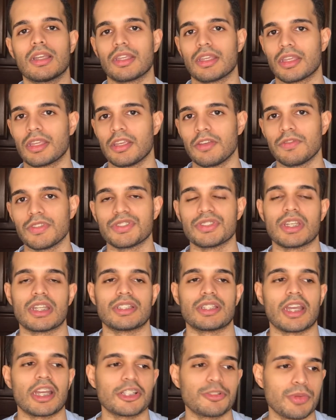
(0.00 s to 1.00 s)
give as an
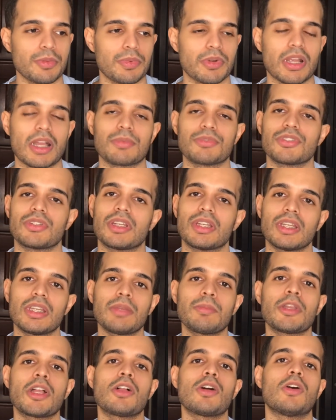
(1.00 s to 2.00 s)
attachment, perhaps on an
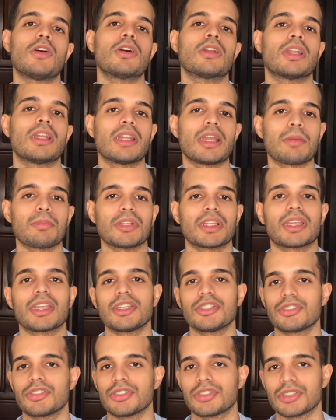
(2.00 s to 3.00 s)
email, on an
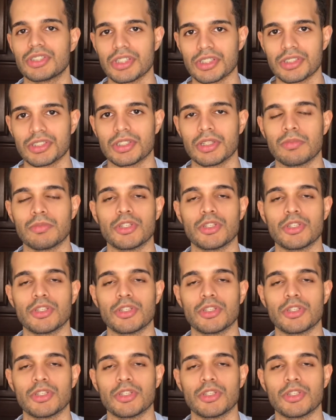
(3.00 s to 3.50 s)
application system.